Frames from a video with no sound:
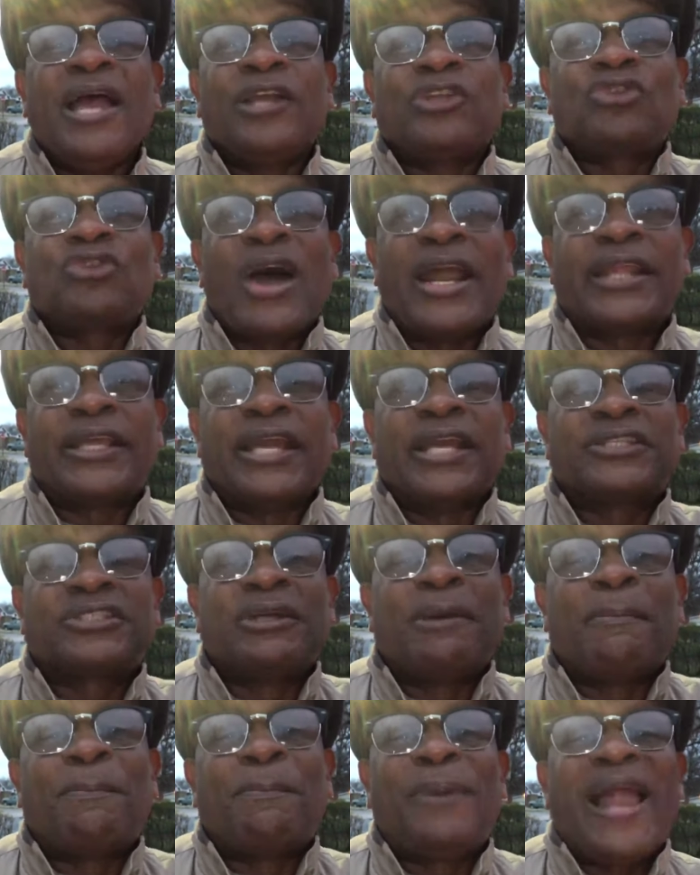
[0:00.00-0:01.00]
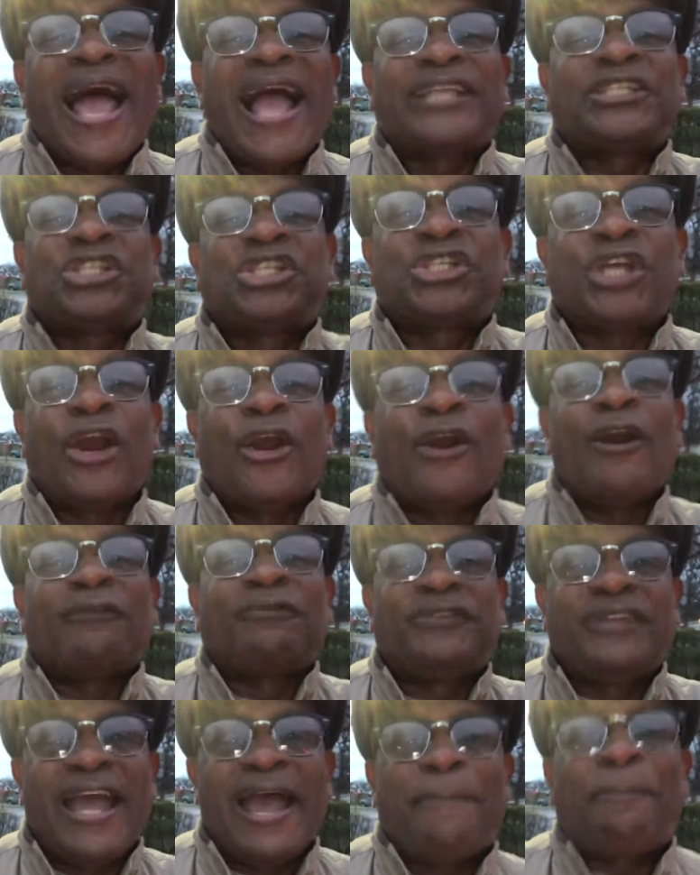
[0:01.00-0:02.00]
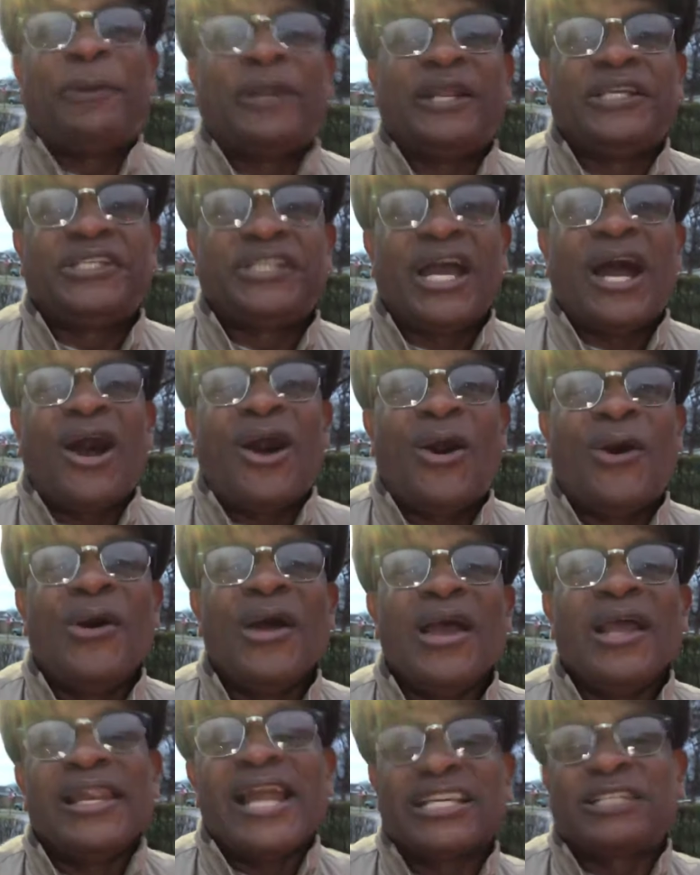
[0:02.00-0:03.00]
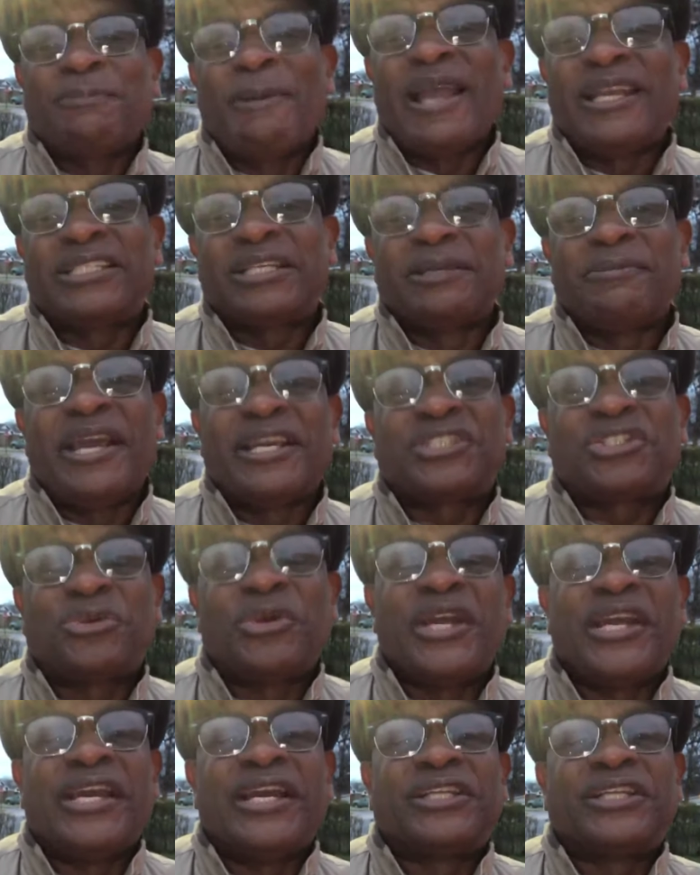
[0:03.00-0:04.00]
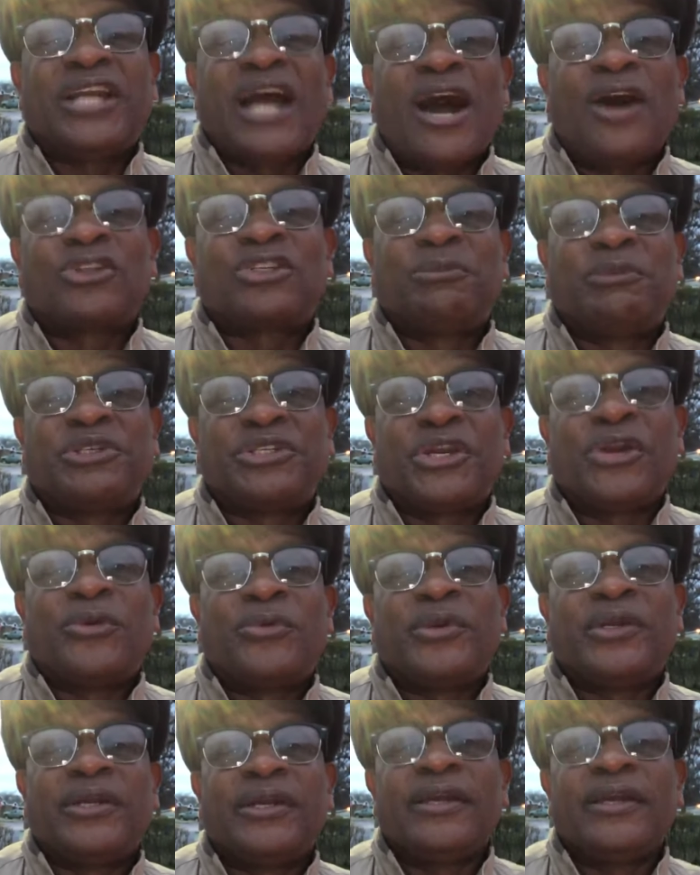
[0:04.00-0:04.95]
Try to get some black sheriff deputies, y'all. Let's make some history here in Charleston, Missouri.